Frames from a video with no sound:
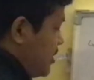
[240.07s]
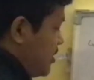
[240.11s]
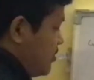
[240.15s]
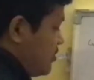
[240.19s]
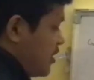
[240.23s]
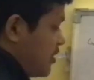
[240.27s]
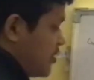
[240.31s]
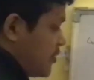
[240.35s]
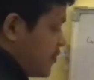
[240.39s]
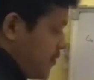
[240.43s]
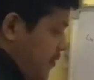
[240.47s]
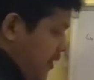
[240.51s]
equal
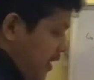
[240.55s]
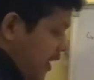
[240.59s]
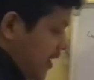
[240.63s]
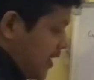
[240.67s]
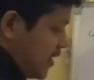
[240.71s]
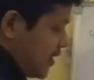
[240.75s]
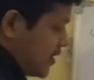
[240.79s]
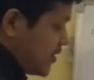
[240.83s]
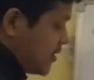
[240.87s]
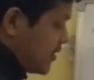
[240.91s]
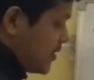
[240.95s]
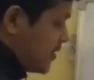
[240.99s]
to
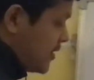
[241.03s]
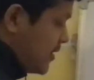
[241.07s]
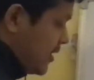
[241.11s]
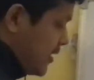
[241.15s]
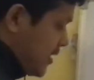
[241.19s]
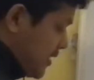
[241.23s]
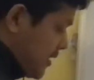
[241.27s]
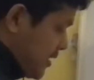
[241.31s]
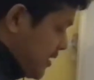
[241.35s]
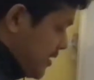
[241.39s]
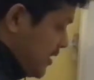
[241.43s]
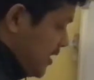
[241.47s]
phi.
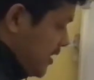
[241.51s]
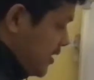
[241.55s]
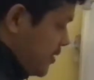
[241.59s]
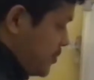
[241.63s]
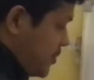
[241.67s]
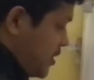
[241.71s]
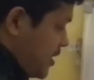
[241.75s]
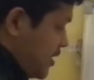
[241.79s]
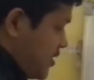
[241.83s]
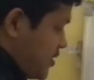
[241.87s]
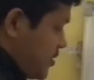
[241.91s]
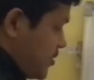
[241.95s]
That
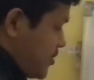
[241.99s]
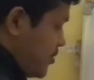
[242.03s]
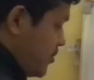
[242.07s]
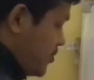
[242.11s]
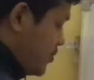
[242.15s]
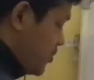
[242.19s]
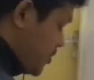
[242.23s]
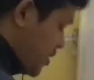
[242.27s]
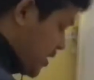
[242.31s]
means we